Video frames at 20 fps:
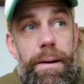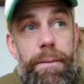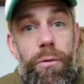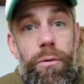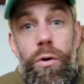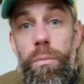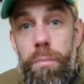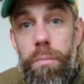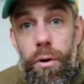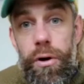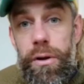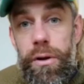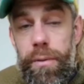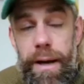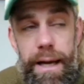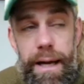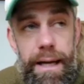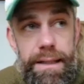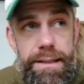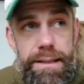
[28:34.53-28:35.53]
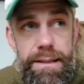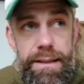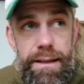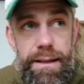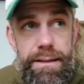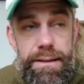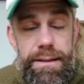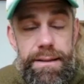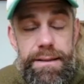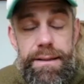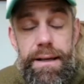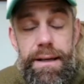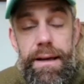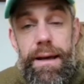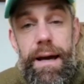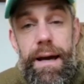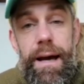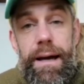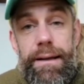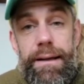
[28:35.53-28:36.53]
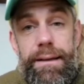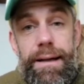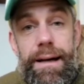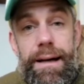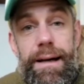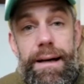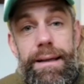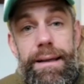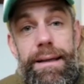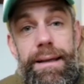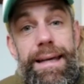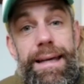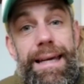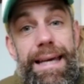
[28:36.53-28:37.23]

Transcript: or body weight exercises, and I